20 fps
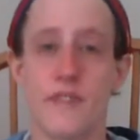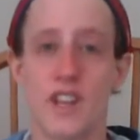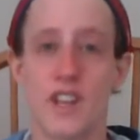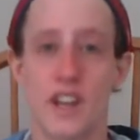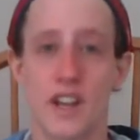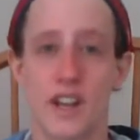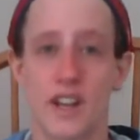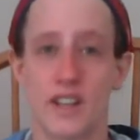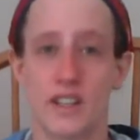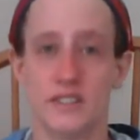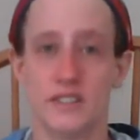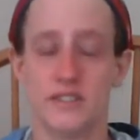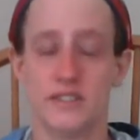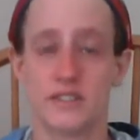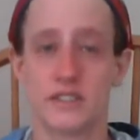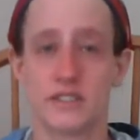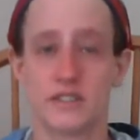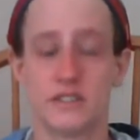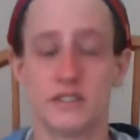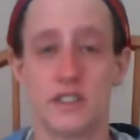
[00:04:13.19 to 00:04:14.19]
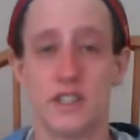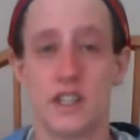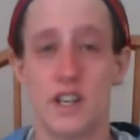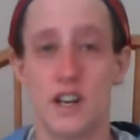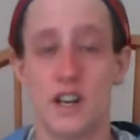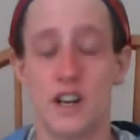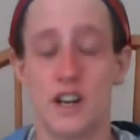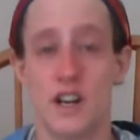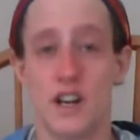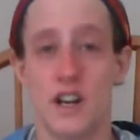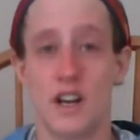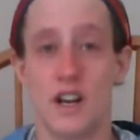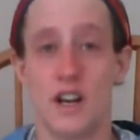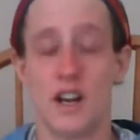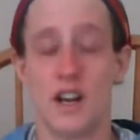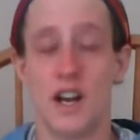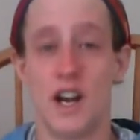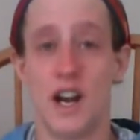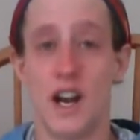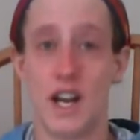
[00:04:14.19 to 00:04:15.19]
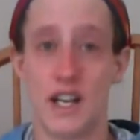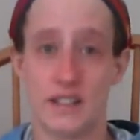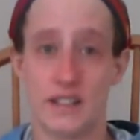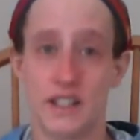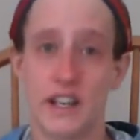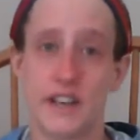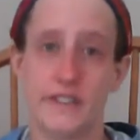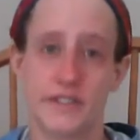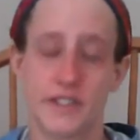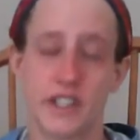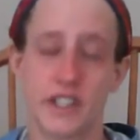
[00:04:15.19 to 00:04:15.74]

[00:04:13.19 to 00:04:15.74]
And I left